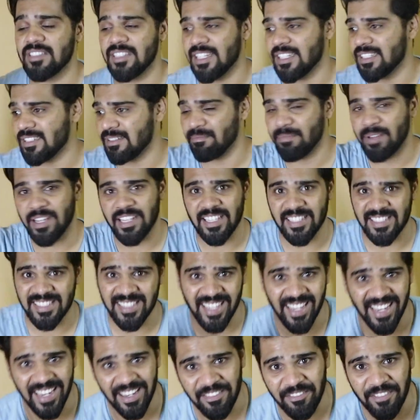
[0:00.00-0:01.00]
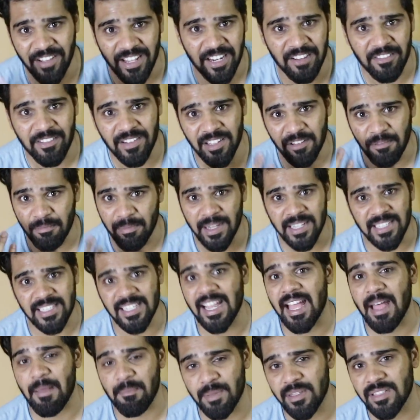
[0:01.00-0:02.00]
just by the side wherever your puncture
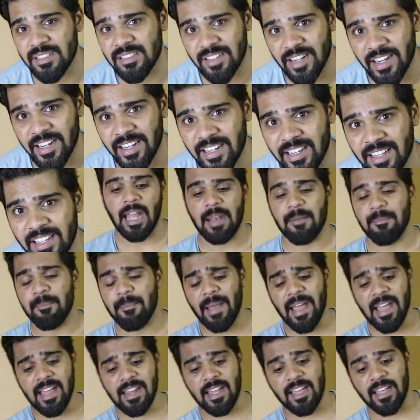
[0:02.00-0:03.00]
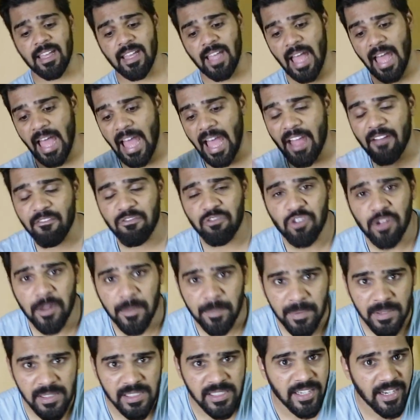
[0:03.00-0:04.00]
happens, right? And man, I have to
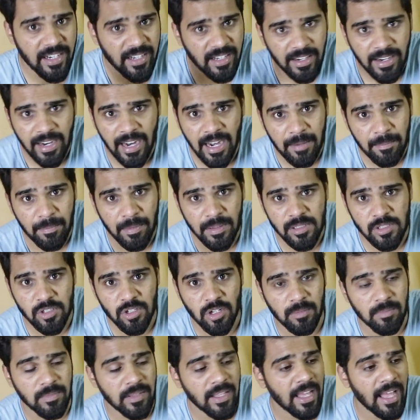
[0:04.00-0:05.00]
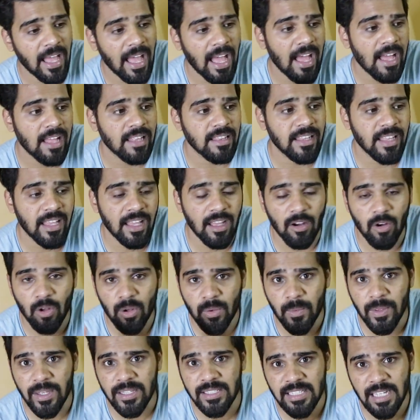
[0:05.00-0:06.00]
appreciate Grand Pit Stop. They
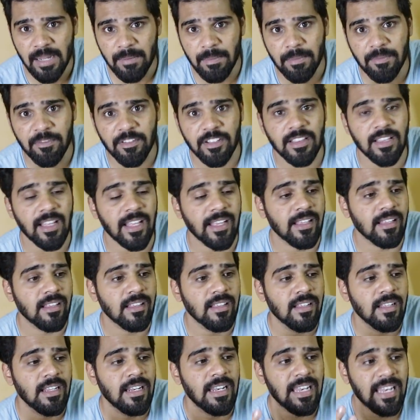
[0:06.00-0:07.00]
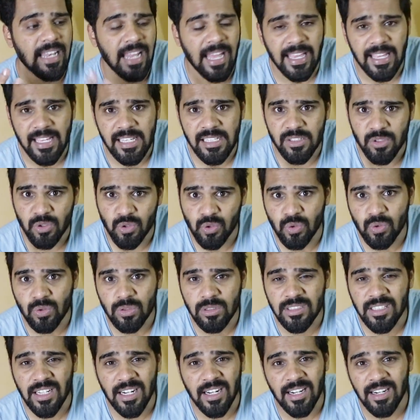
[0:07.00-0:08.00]
always come up with like nice
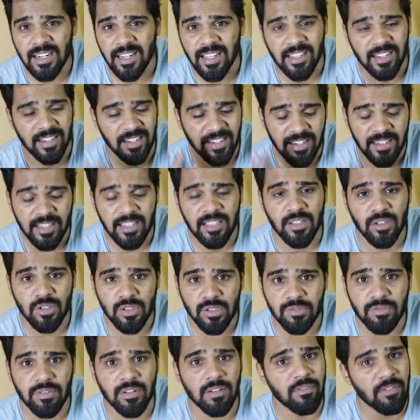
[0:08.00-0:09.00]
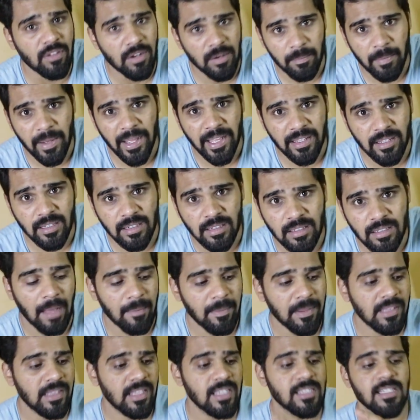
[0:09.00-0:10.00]
tools that are like really useful for a biker. I
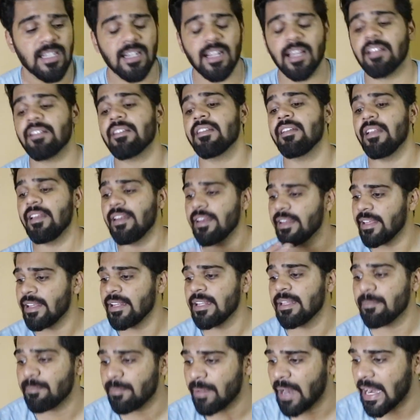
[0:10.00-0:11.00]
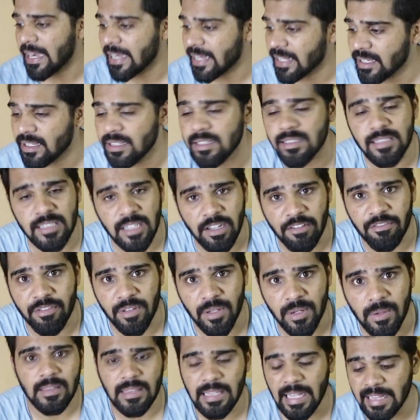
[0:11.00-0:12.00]
mean, these are like really practical stuff,
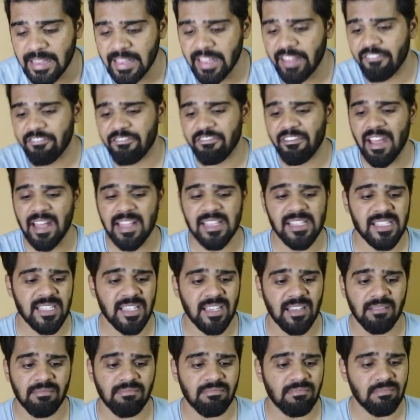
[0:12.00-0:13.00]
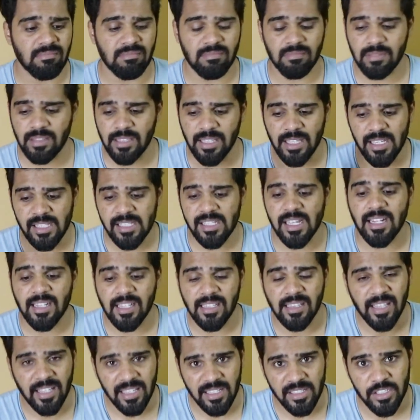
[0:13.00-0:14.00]
nothing fancy. These are the
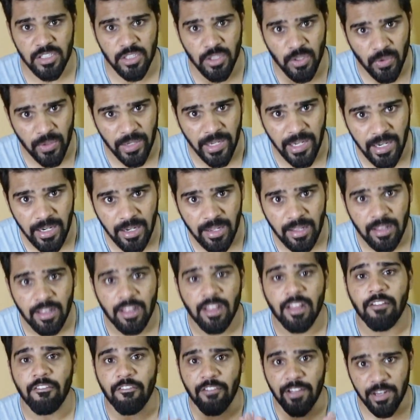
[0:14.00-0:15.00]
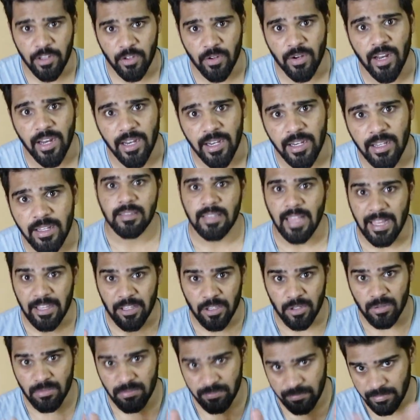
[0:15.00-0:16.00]
things you need when you ride. Thank
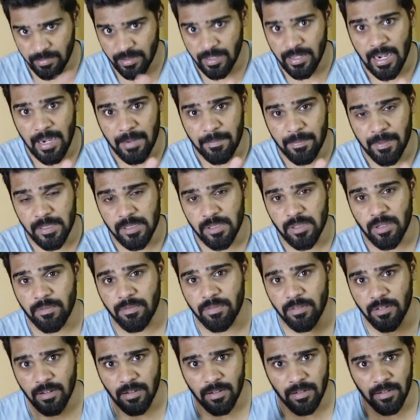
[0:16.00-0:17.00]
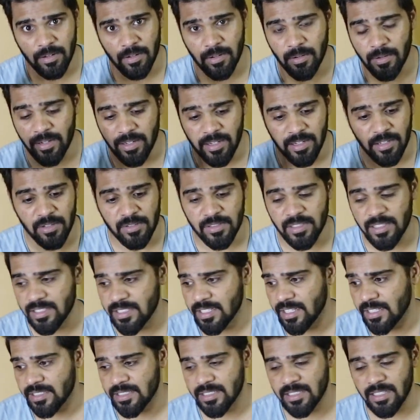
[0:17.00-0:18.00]
you Grand Pit Stop for introducing
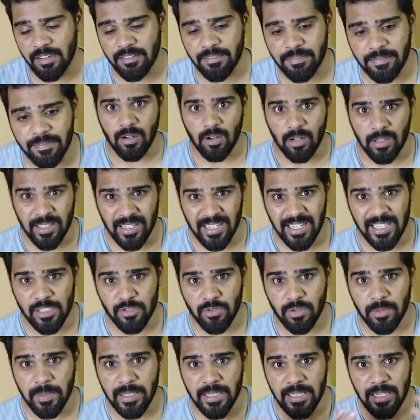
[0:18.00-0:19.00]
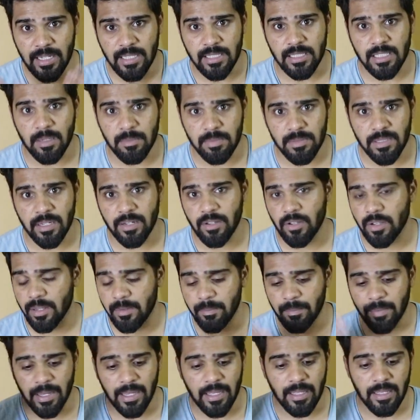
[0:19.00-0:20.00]
such stuff. All the links will be in the description. You
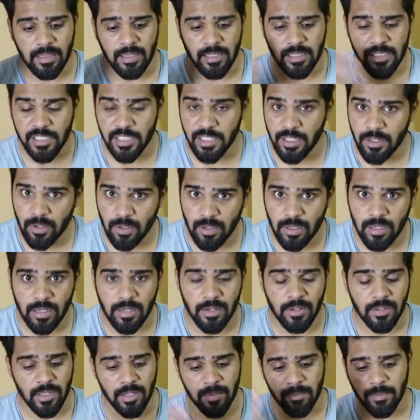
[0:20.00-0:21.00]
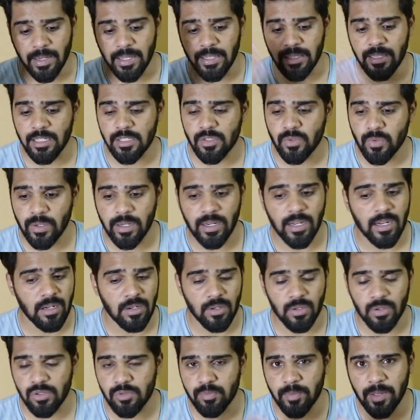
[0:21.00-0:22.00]
can buy the G roller, you can buy this one and
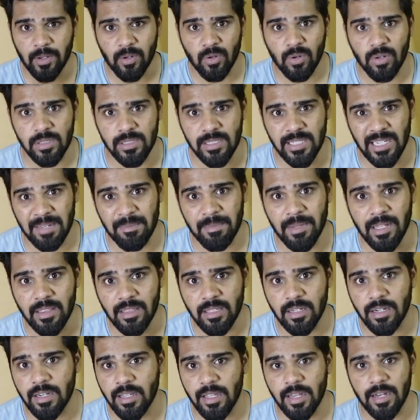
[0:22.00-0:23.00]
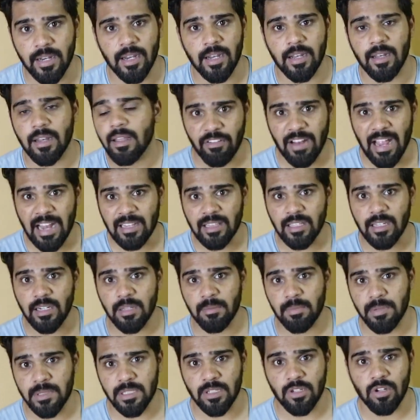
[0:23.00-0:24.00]
use my code Sriman 30 and get flat
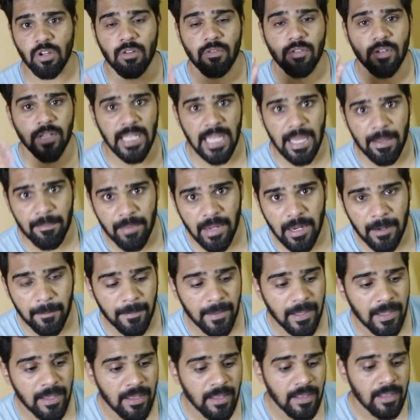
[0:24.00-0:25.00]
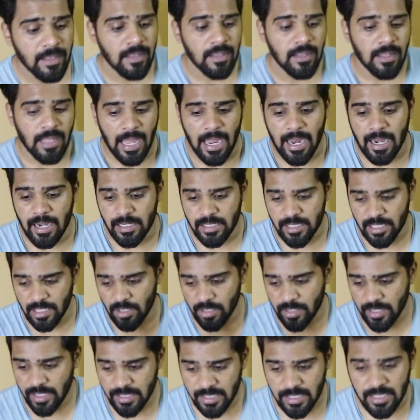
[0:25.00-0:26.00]
30% off on the MRP. And
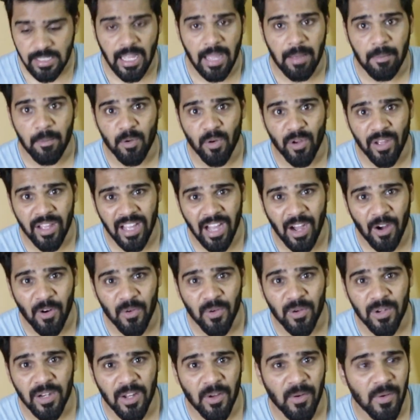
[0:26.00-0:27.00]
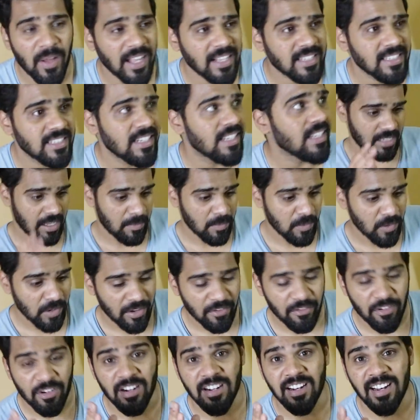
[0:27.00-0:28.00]
chalo guys, I'm going out now. Actually, I'm
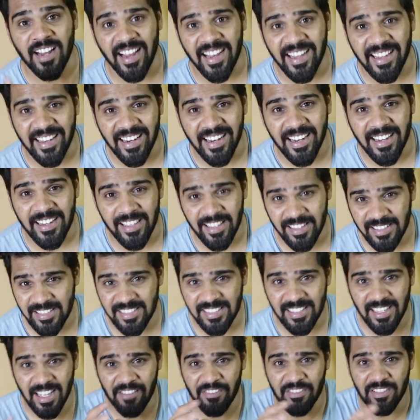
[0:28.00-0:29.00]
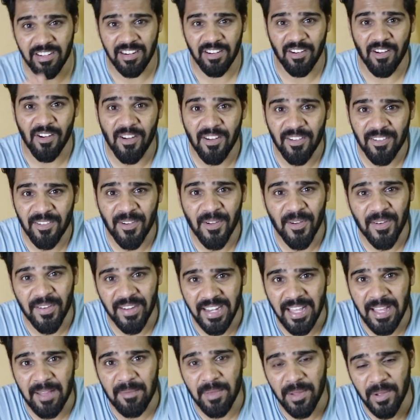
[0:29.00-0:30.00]
going for a night ride. Yes, after a long
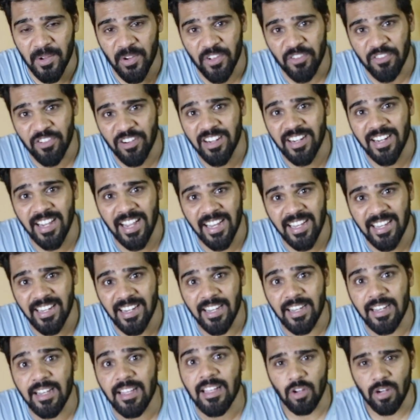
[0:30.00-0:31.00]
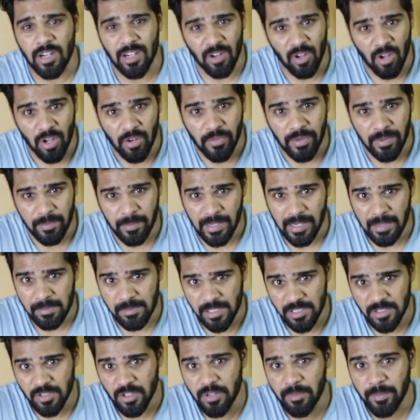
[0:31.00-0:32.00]
time I'm going for a night ride. Not a long one, but I'm
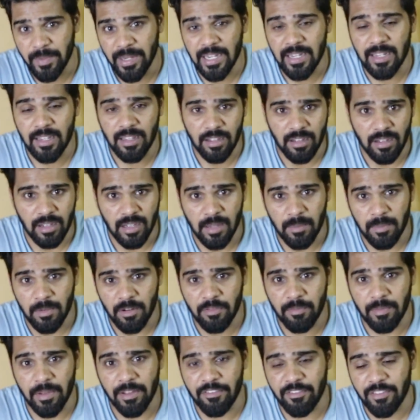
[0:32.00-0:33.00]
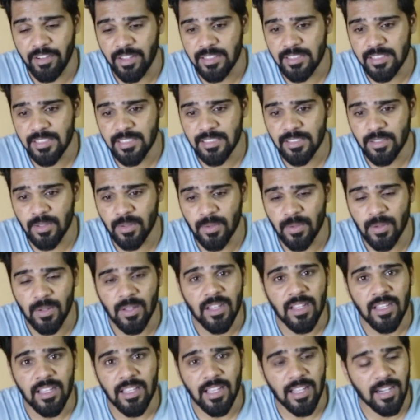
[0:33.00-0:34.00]
just gonna meet a couple of my friends. So
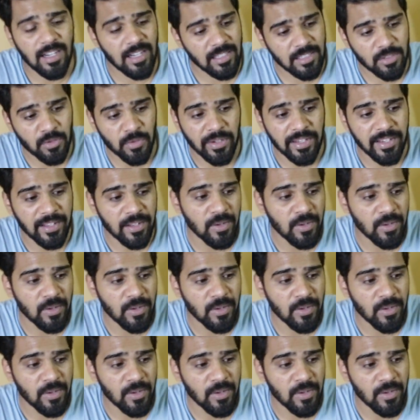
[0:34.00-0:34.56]
yeah, let's quickly